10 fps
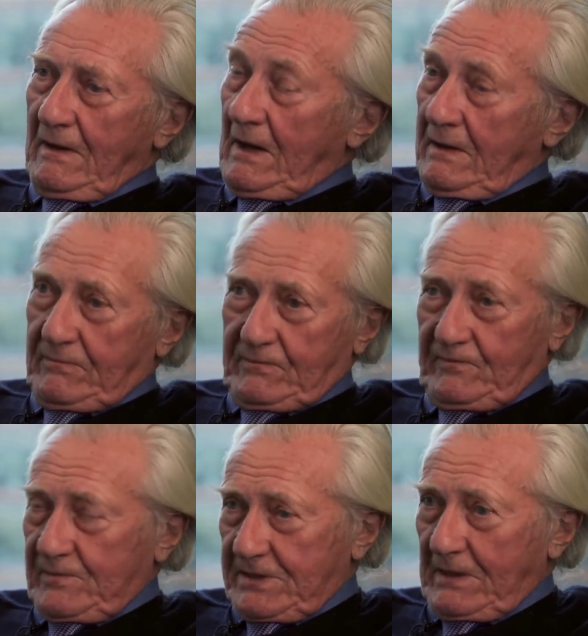I
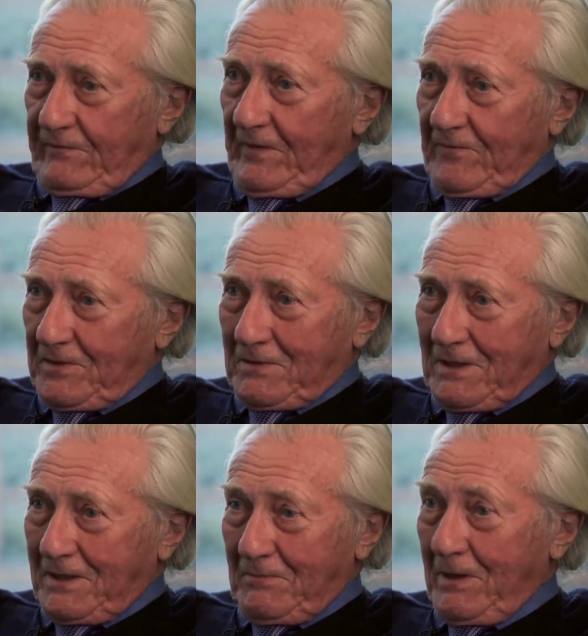
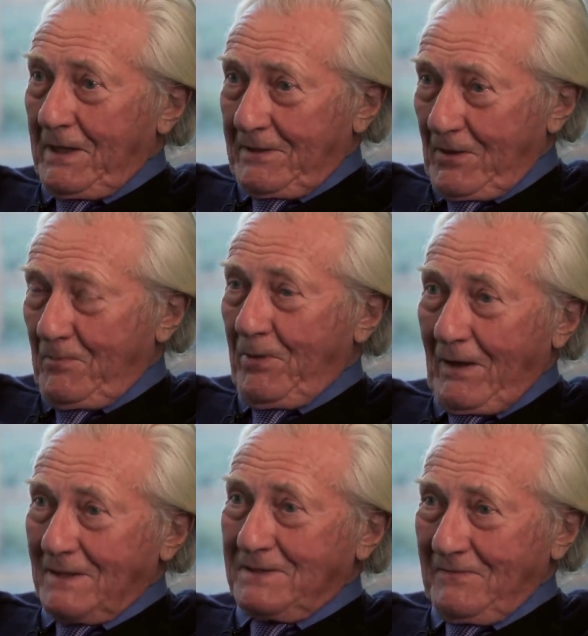self-evidently had played no
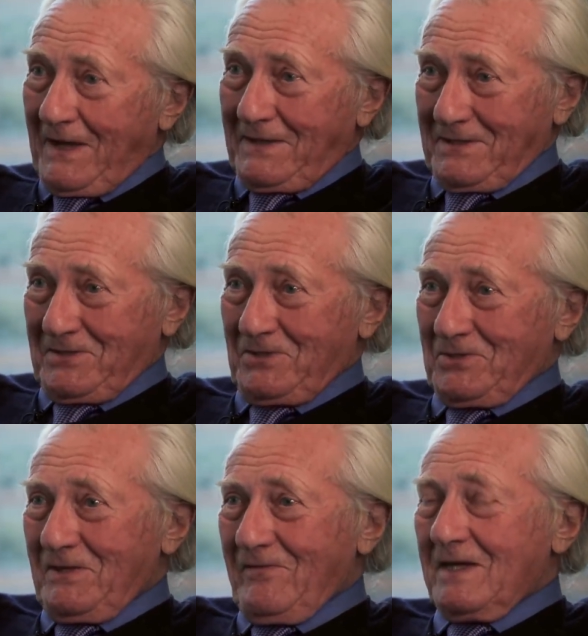part in that
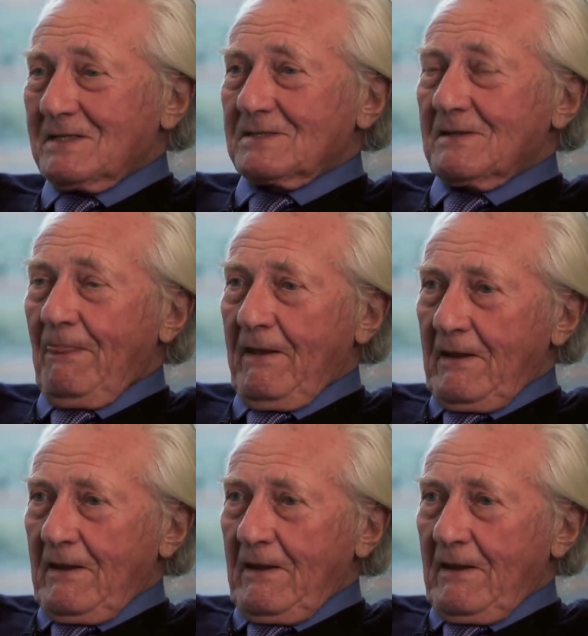decision of his.